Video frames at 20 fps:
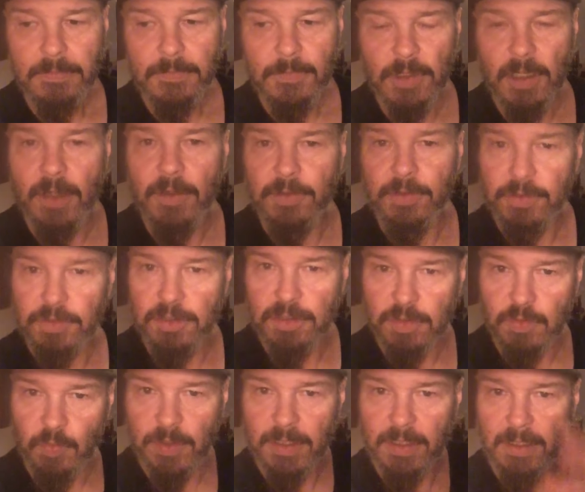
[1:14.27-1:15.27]
No, you
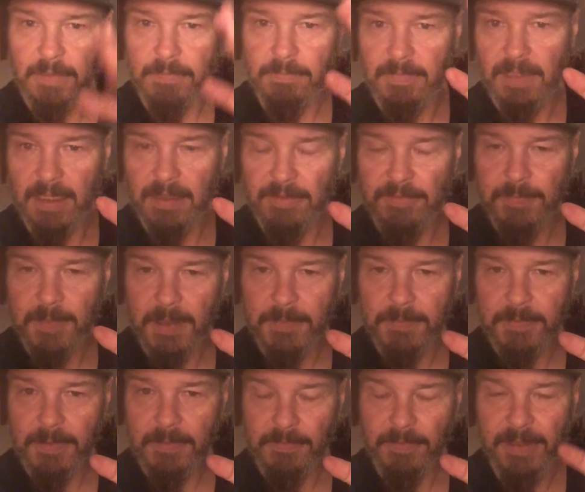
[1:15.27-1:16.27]
just will it. I lift, my,
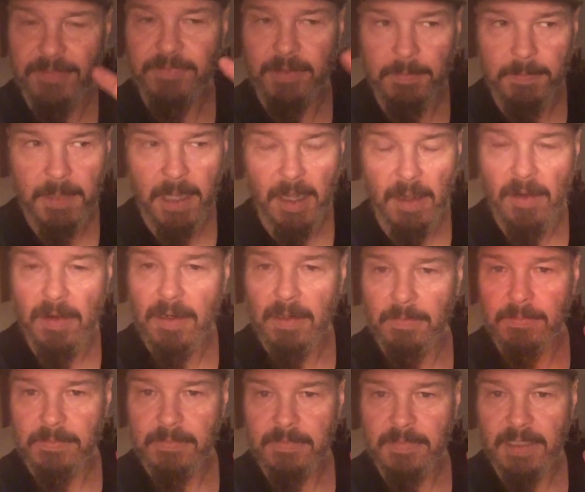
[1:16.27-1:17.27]
lift up my arm.
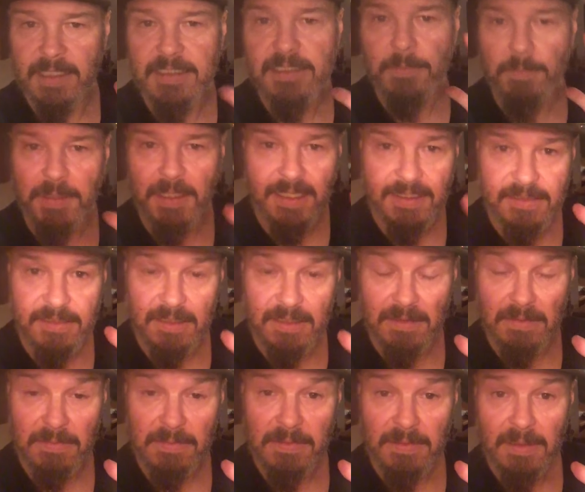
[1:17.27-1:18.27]
That's a blessing.
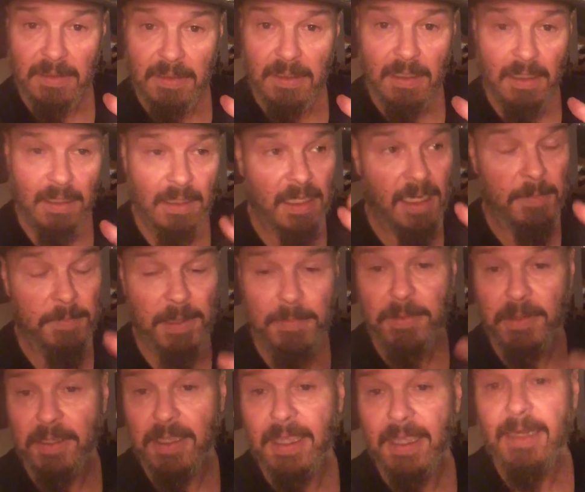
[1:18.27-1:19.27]
A lot of
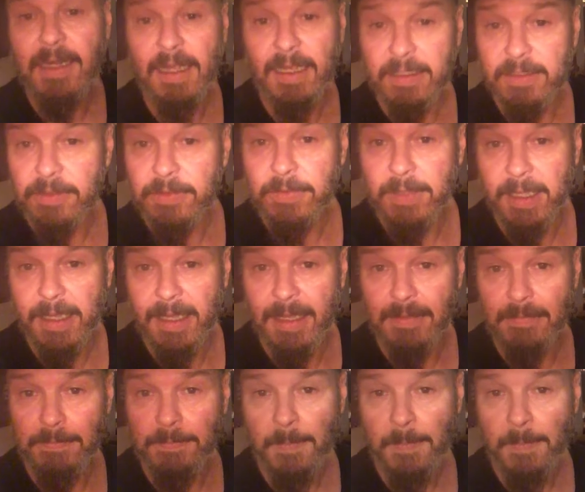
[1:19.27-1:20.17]
people cannot do that.